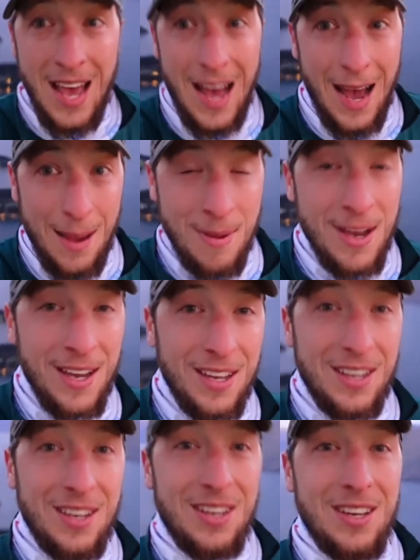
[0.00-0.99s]
I'm
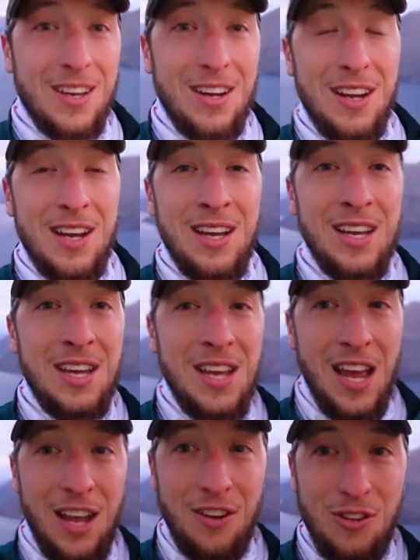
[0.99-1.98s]
gonna
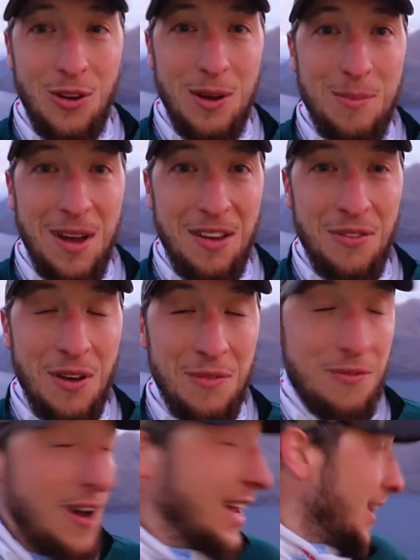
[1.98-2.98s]
enjoying my
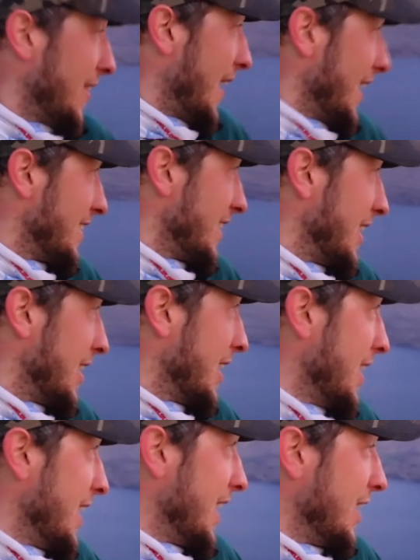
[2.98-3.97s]
final night here
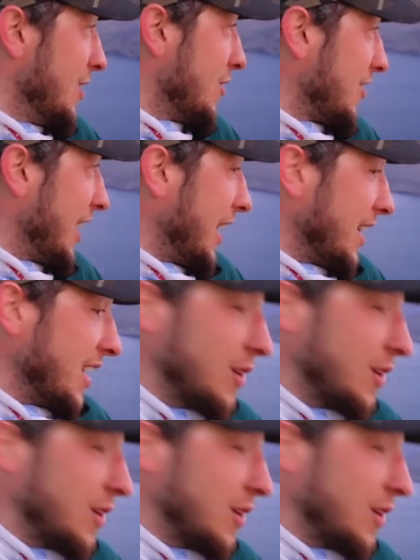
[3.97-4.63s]
in New Zealand, in